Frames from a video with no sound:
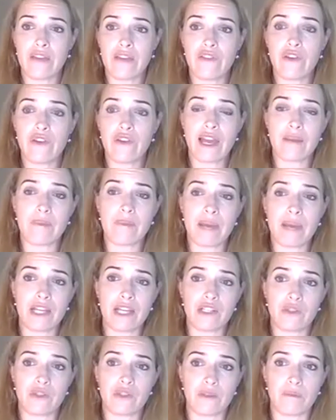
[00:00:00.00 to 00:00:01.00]
had paid
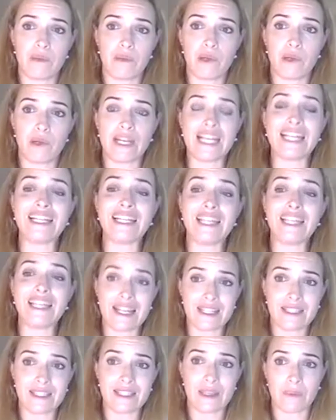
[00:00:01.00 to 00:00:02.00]
your employee less
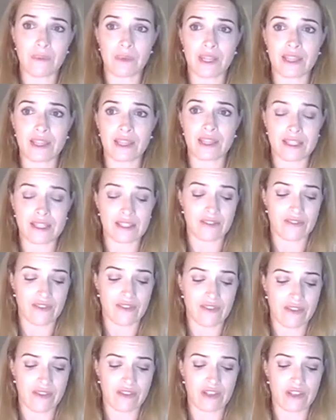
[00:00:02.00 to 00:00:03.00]
than
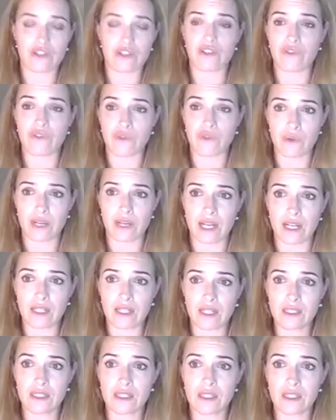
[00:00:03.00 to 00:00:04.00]
$1,500 a
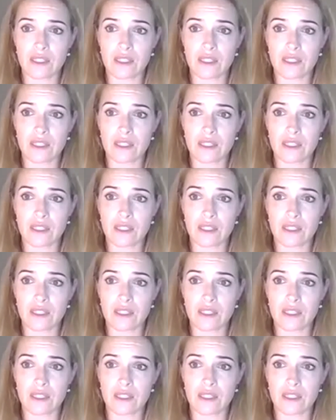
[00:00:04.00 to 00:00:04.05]
fortnight,